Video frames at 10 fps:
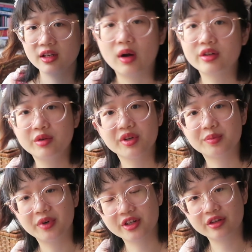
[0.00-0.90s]
While she was
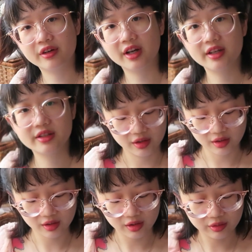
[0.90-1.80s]
pressurized
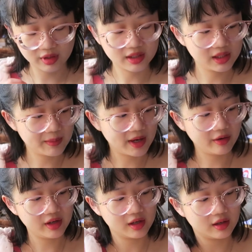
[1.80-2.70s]
into getting
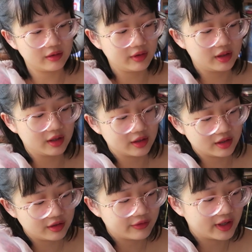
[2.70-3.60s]
married and everything,
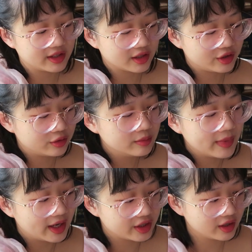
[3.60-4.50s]
she finds her true
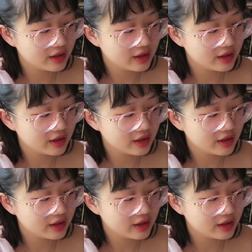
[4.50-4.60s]
match.